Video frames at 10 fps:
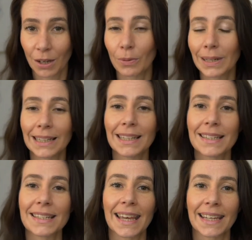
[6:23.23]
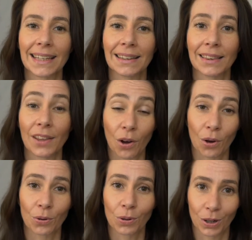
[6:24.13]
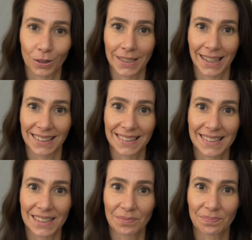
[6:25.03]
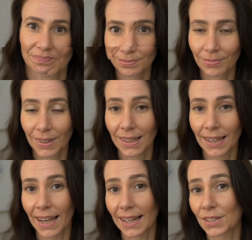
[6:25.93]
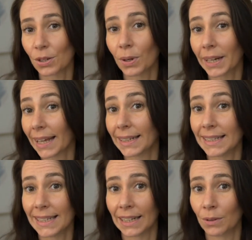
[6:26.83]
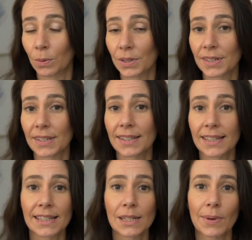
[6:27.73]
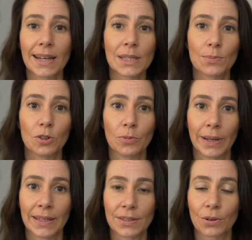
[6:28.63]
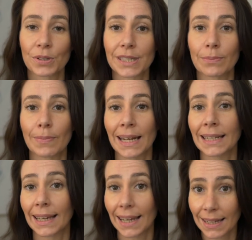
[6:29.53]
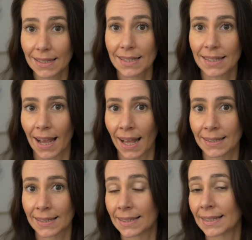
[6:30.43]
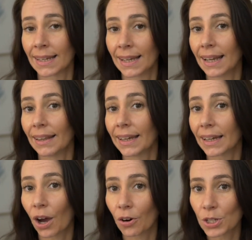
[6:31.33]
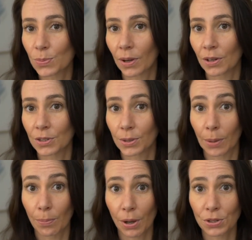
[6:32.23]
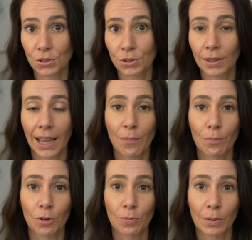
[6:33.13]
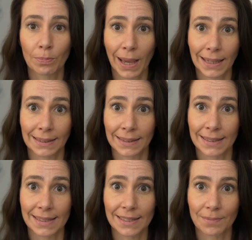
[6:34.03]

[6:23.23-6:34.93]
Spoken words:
We need to take in the whole context. And so what Hannah did was to systemize movements or somatic exercises that correspond to our postural and movement patterns.